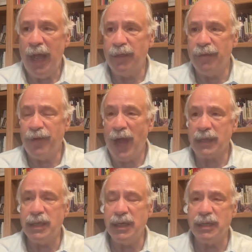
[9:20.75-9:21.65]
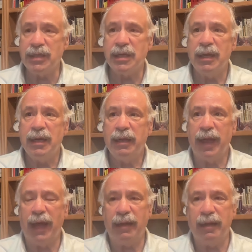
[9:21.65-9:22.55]
And the fact is
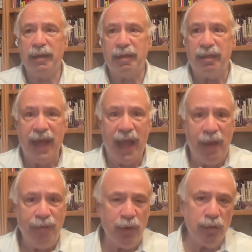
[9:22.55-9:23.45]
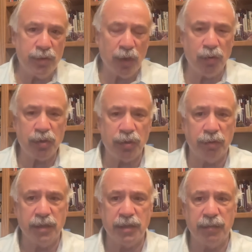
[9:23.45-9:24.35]
that they view
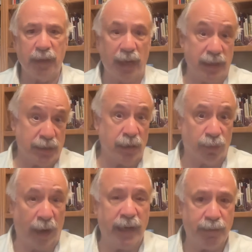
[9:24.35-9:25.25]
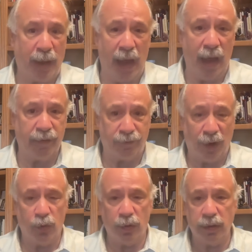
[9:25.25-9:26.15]
socialism as the right path
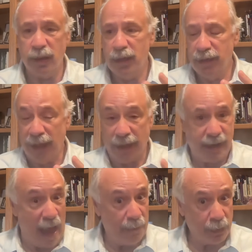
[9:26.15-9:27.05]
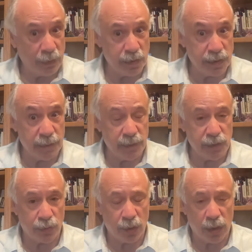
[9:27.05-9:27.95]
forward, that capitalism
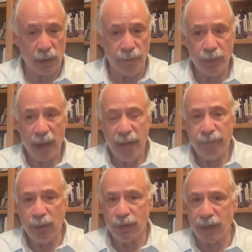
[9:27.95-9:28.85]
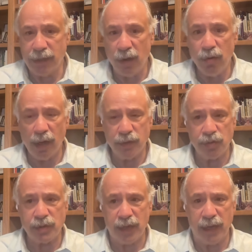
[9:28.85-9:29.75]
is wrong. But what they don't
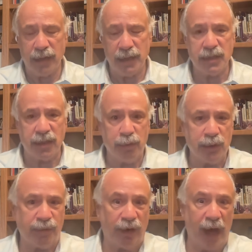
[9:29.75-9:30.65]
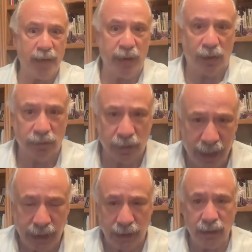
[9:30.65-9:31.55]
understand is it was Vladimir
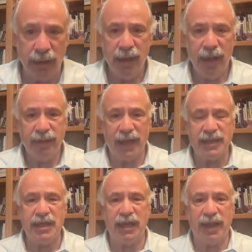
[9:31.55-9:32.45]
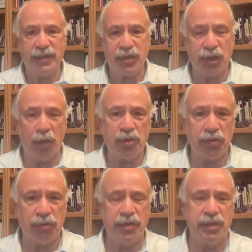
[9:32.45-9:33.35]
Lenin that said that
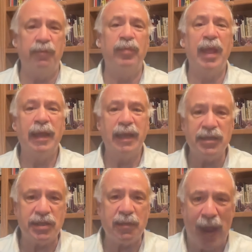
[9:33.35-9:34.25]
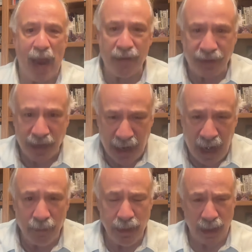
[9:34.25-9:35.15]
socialism is the path to
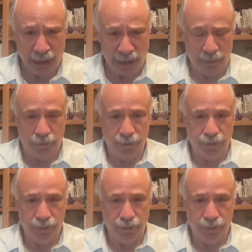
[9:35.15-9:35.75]
communism.